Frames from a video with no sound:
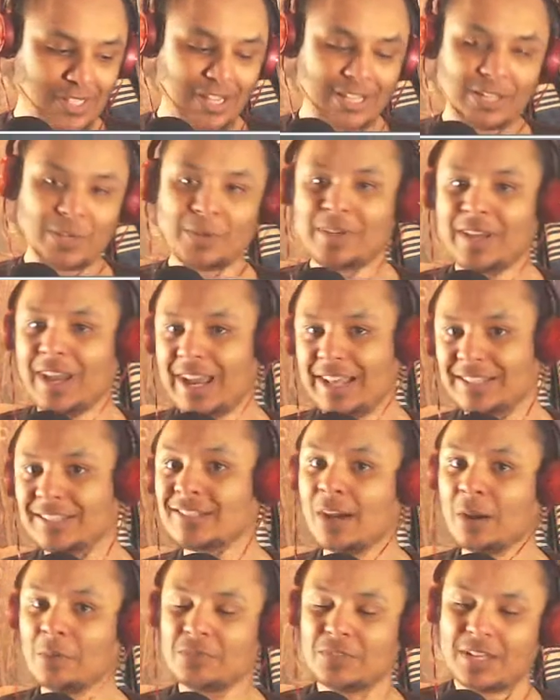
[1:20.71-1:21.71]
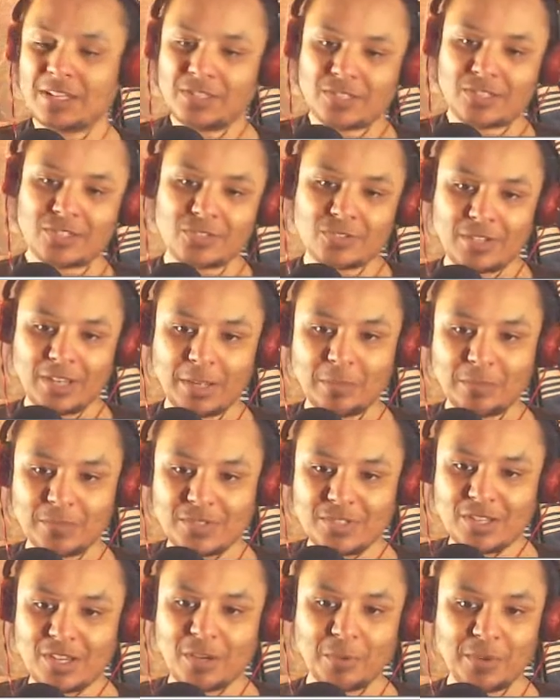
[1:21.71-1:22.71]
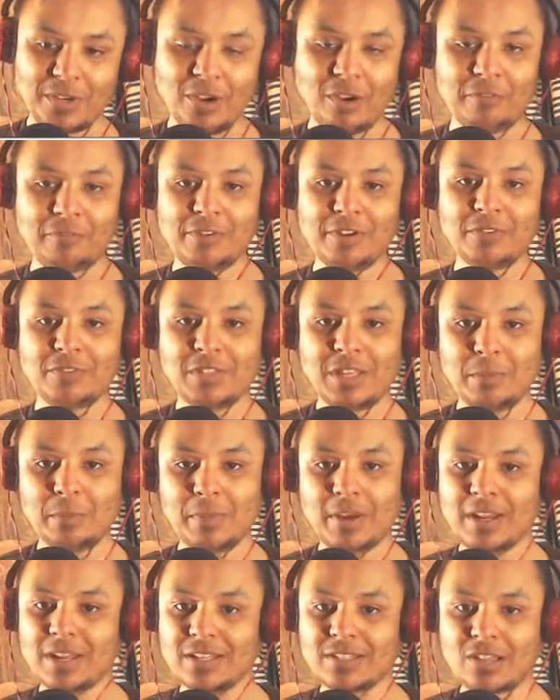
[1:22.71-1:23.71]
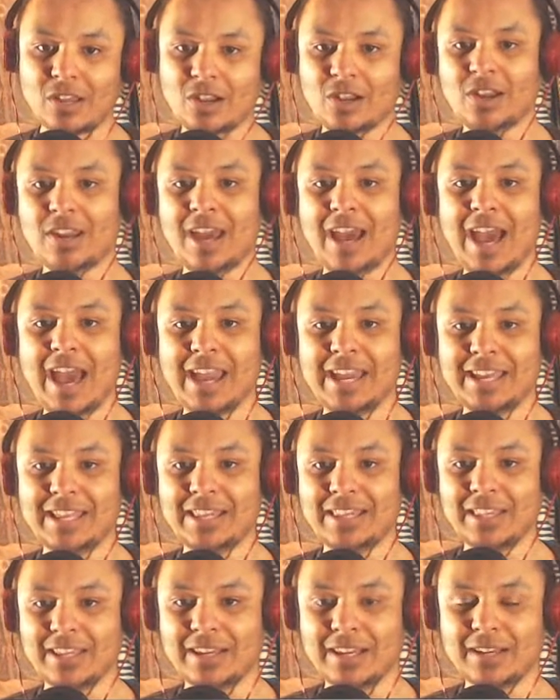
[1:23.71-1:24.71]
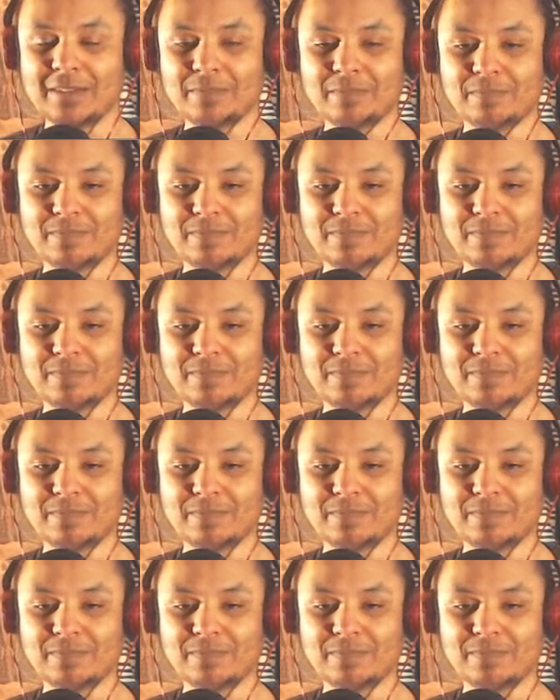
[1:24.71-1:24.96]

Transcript: like, okay, it's time to end the stream. So we got 15 minutes. I gotta hang in there.